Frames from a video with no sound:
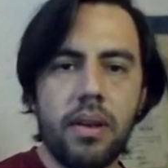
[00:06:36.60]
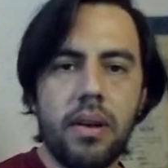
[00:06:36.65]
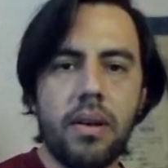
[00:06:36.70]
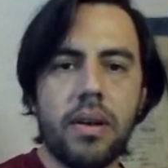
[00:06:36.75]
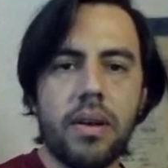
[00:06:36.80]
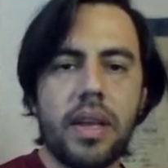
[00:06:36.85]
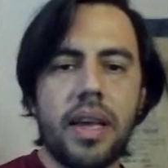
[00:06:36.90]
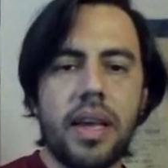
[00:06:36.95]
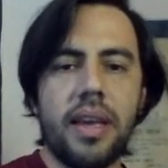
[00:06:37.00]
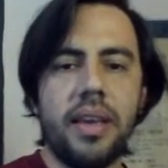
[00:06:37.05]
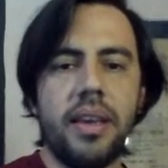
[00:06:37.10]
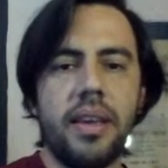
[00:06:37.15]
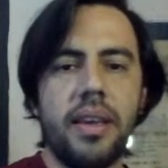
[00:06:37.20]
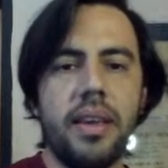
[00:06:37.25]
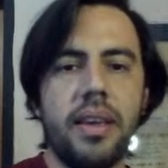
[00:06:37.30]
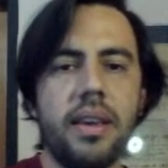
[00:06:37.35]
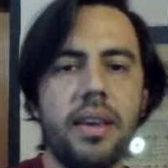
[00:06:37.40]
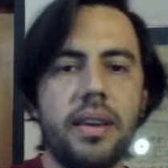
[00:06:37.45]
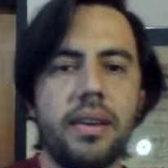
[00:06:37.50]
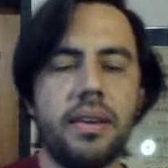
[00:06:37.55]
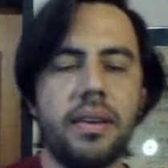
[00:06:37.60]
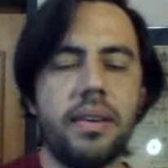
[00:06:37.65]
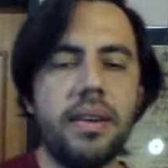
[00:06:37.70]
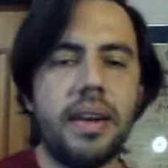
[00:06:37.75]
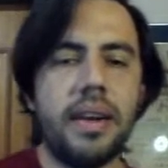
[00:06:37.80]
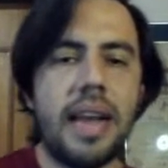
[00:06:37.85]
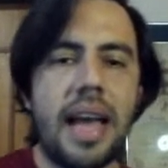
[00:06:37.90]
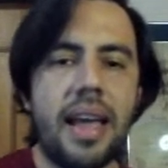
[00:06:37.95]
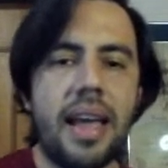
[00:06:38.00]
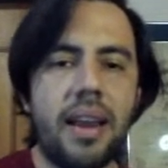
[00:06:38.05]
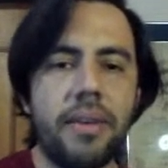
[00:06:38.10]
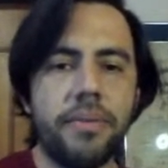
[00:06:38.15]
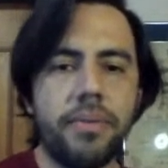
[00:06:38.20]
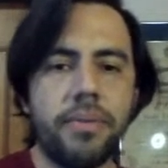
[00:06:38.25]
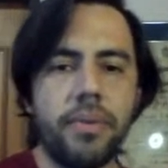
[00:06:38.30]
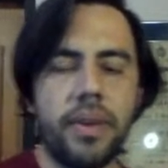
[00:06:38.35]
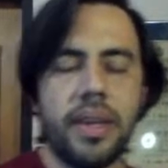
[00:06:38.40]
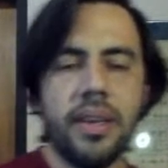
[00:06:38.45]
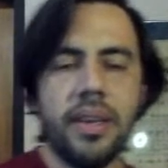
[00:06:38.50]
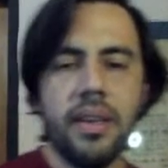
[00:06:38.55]
Okay, here, knight
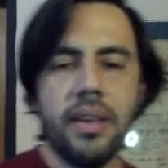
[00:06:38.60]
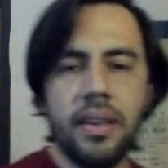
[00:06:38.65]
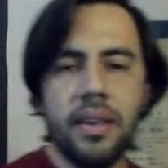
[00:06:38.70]
f3.